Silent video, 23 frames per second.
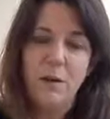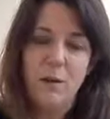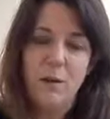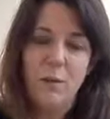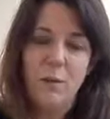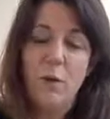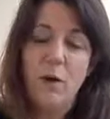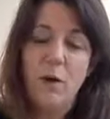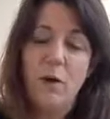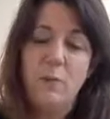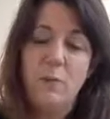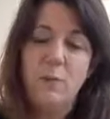
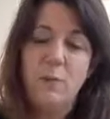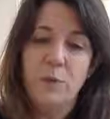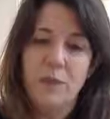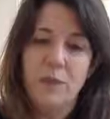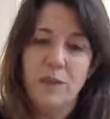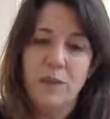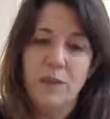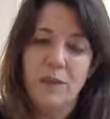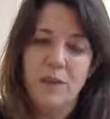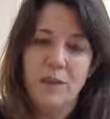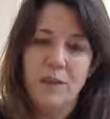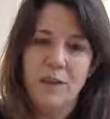what is
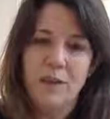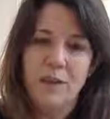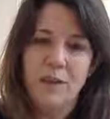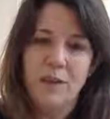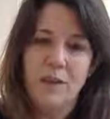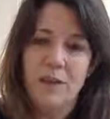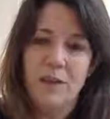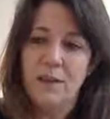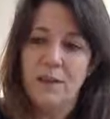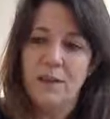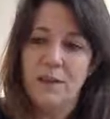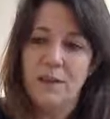productive,
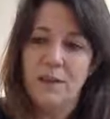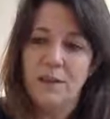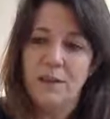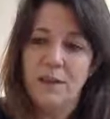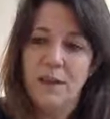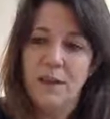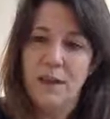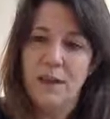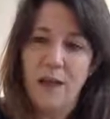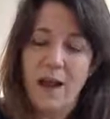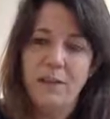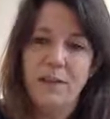and it's
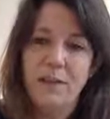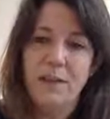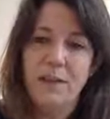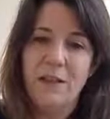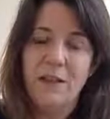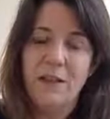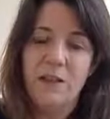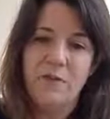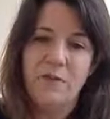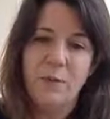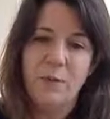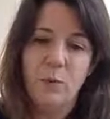like having
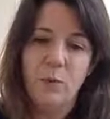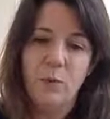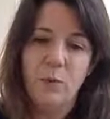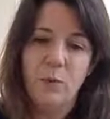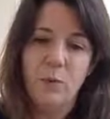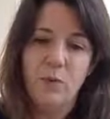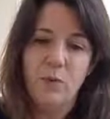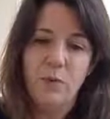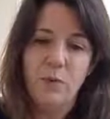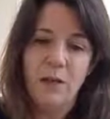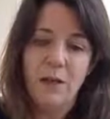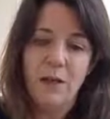
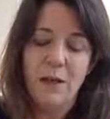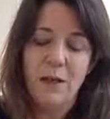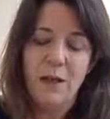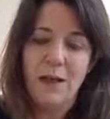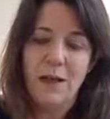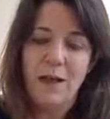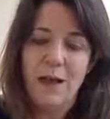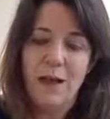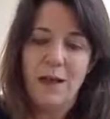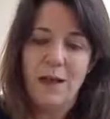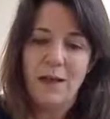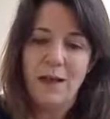deliverables
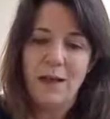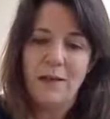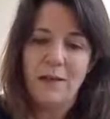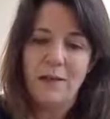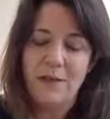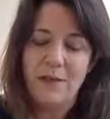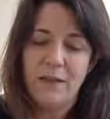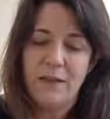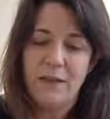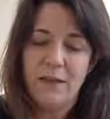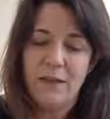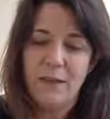and
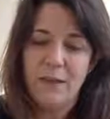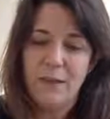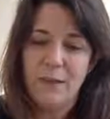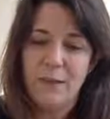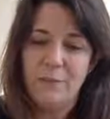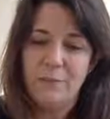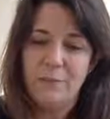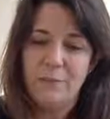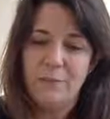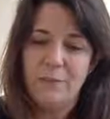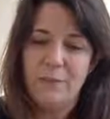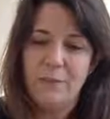having
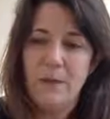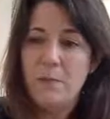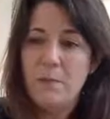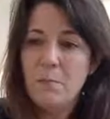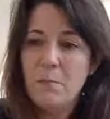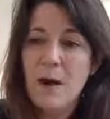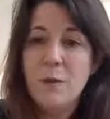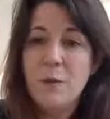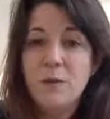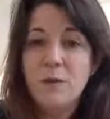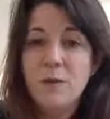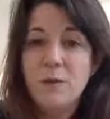um,
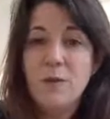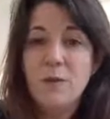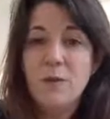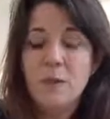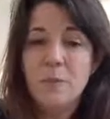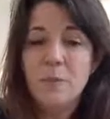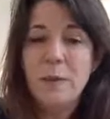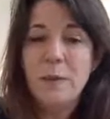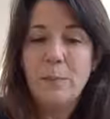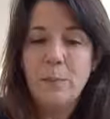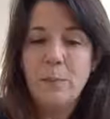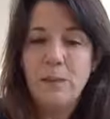milestones that
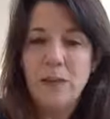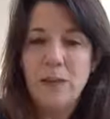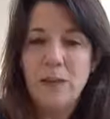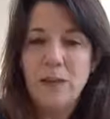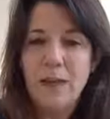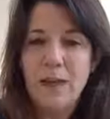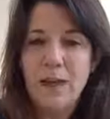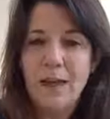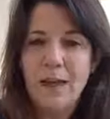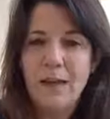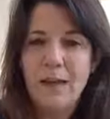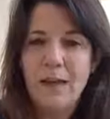people can
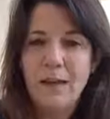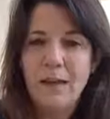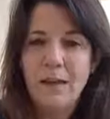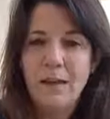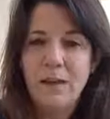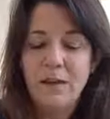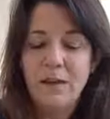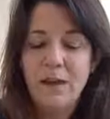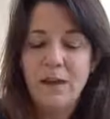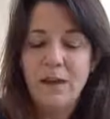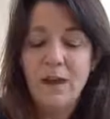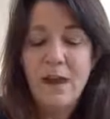check in
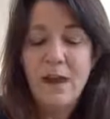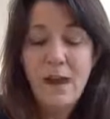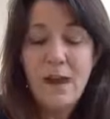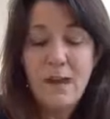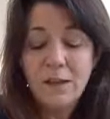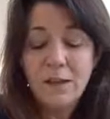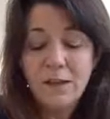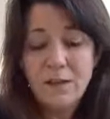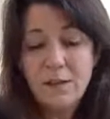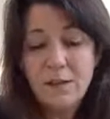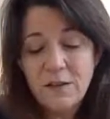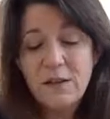
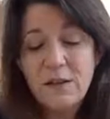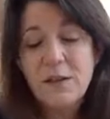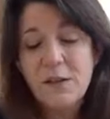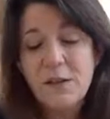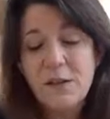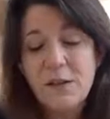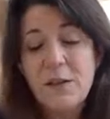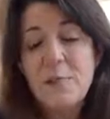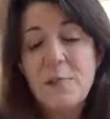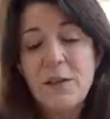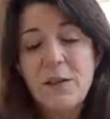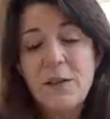and so, so
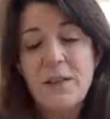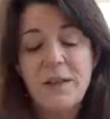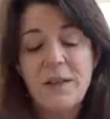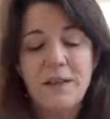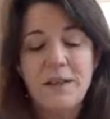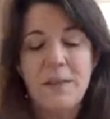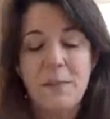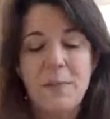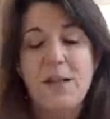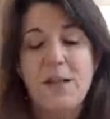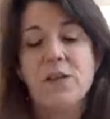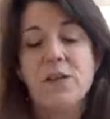some of the
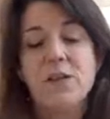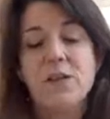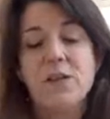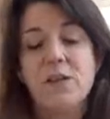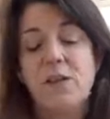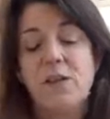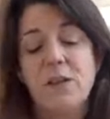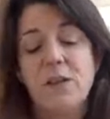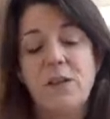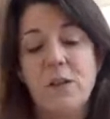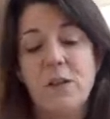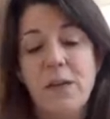things that managers
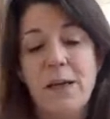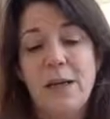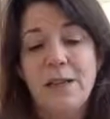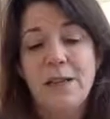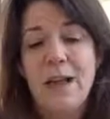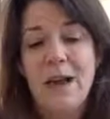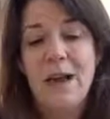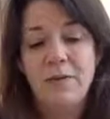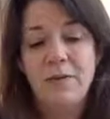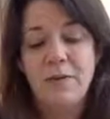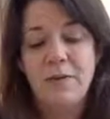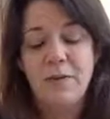can do is
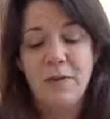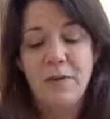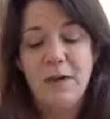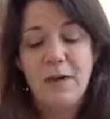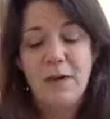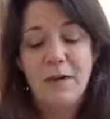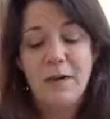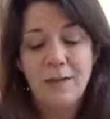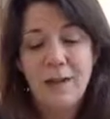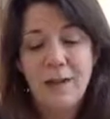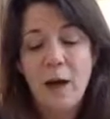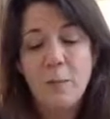have
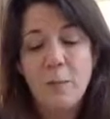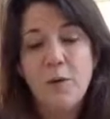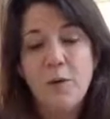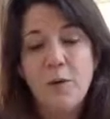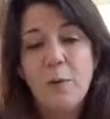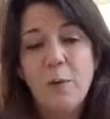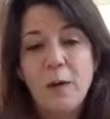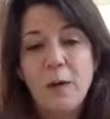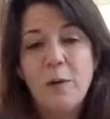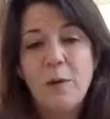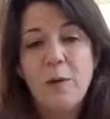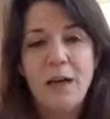set up
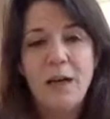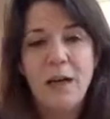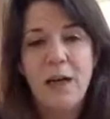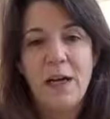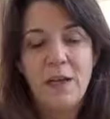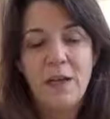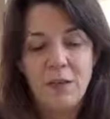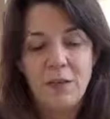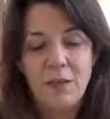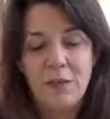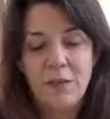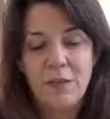proper
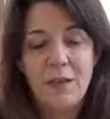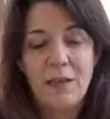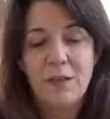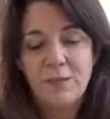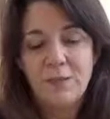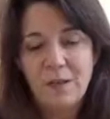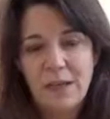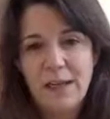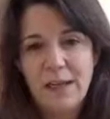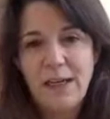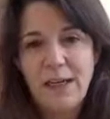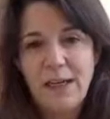communication. That's
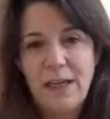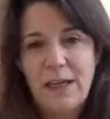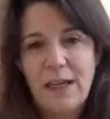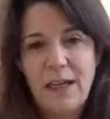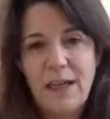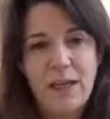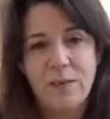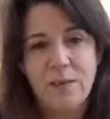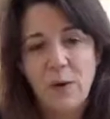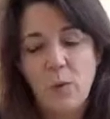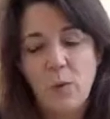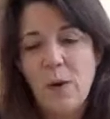really
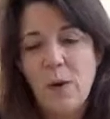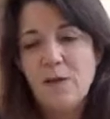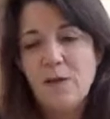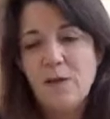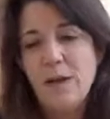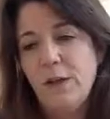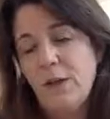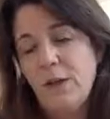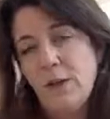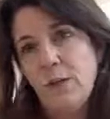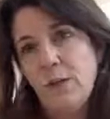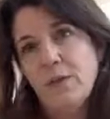key. So whether
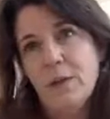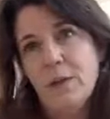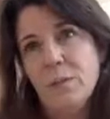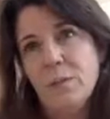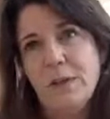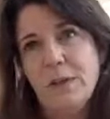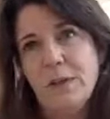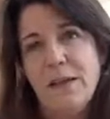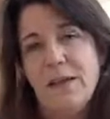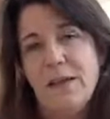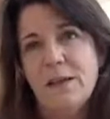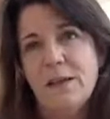you use some
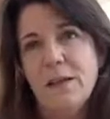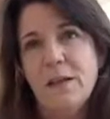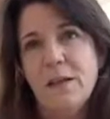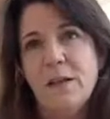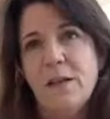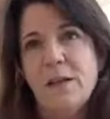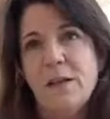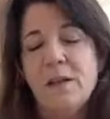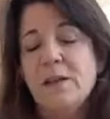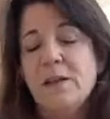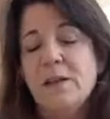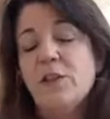of these
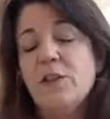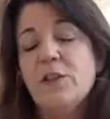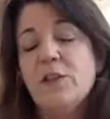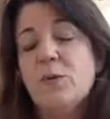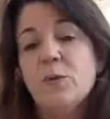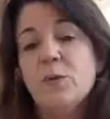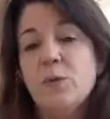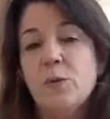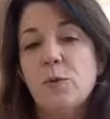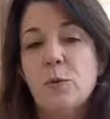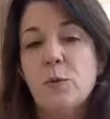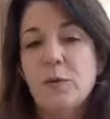
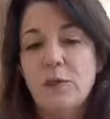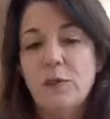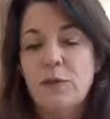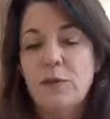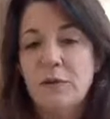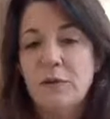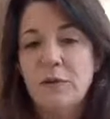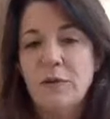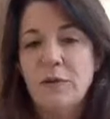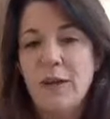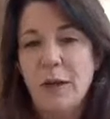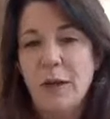digital tools that
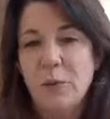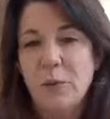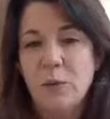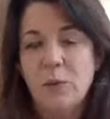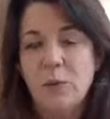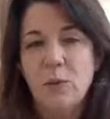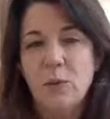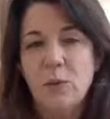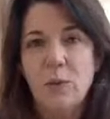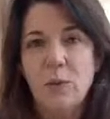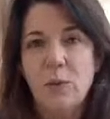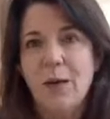are
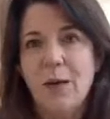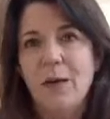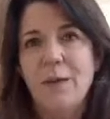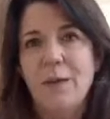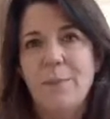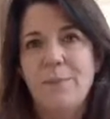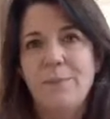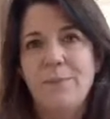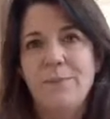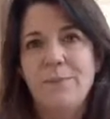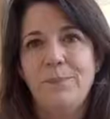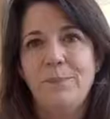available,
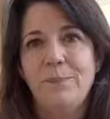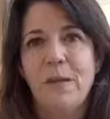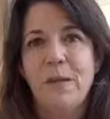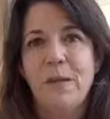um,